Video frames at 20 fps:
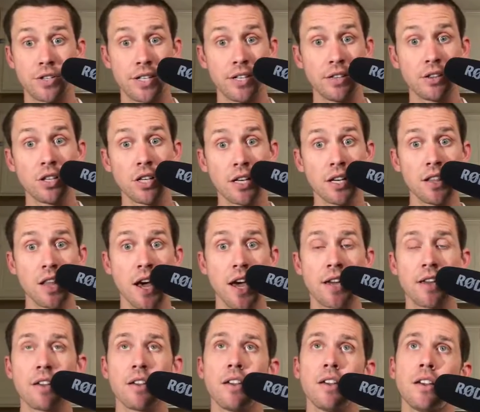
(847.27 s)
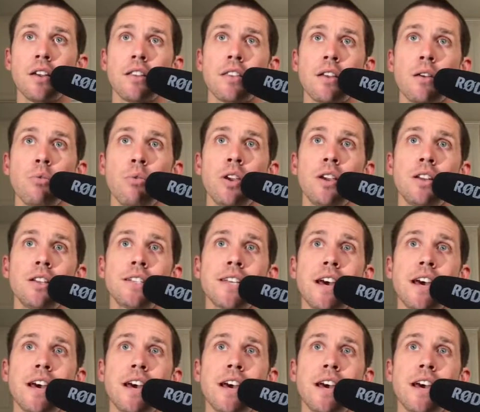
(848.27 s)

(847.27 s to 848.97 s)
T lookalike, then we could